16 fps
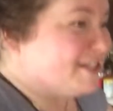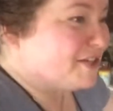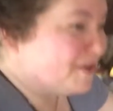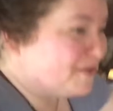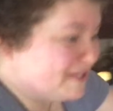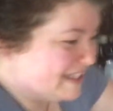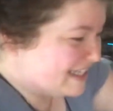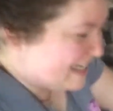Let's
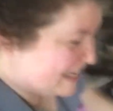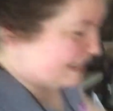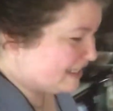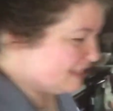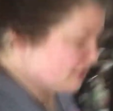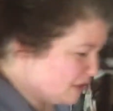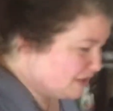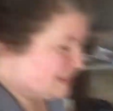go see.
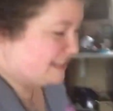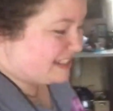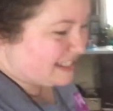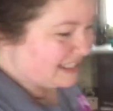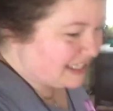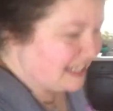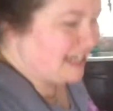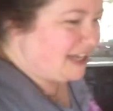Let's go
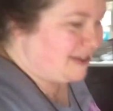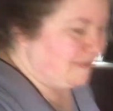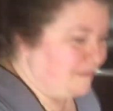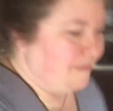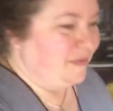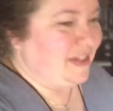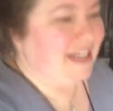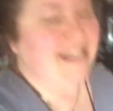see.
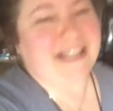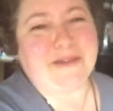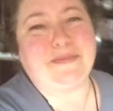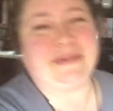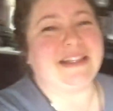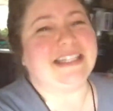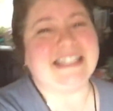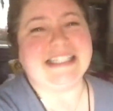He's
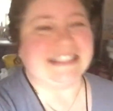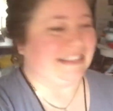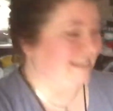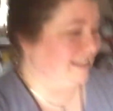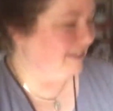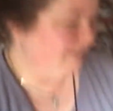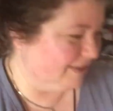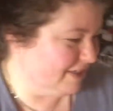like,
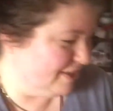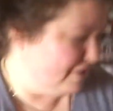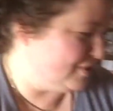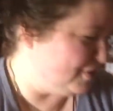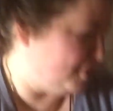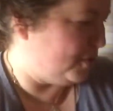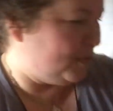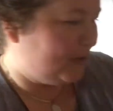please.
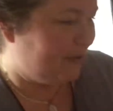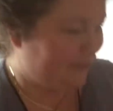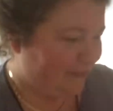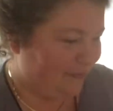So,